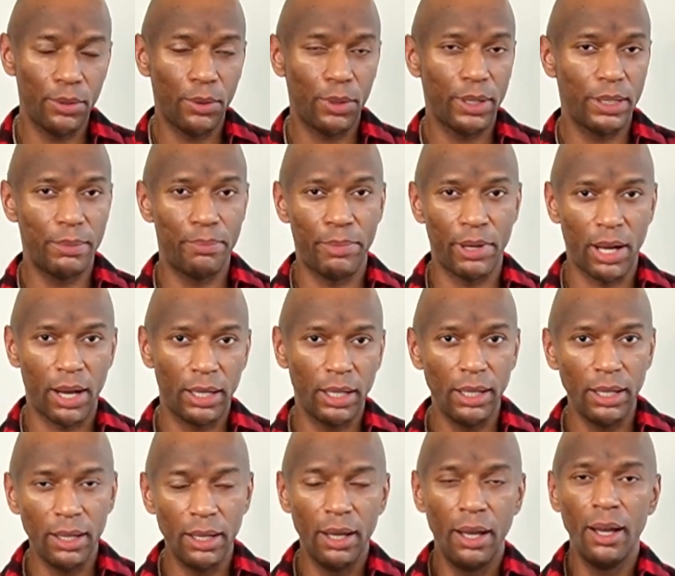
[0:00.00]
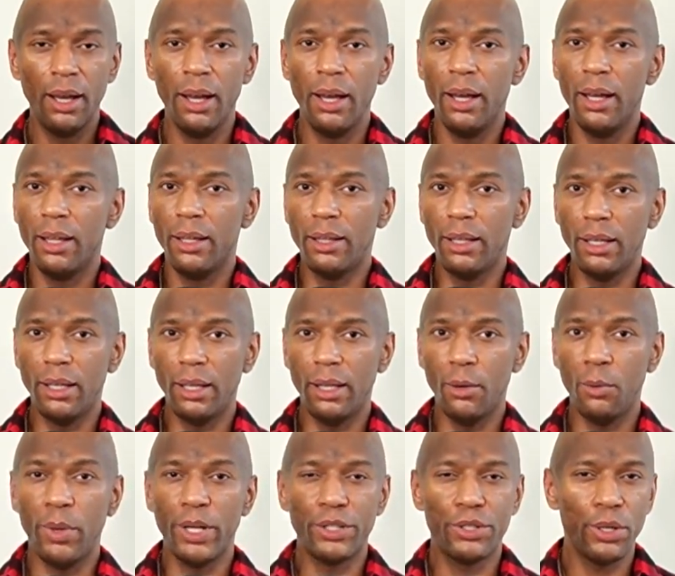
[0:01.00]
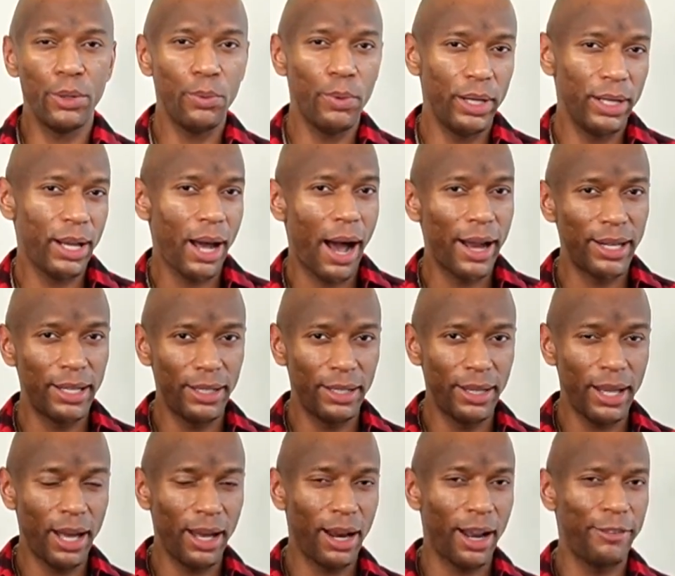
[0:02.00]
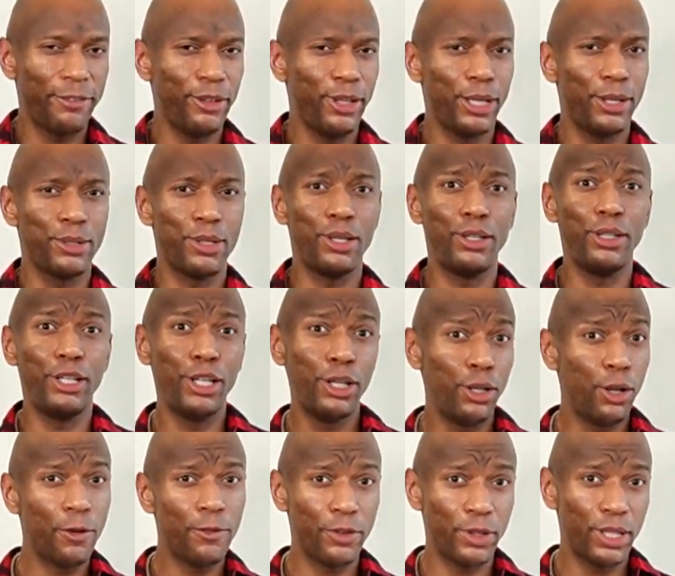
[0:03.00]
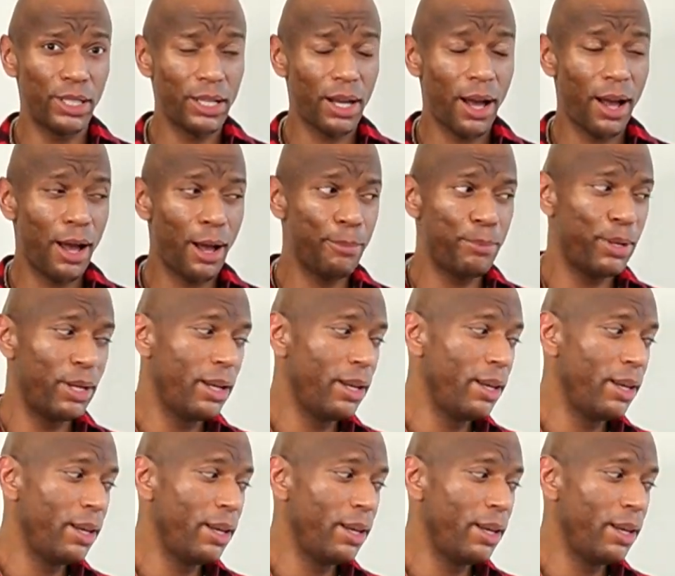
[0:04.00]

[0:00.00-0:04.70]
or his body. The winter one kind of did that. I feel like it was a little over the top.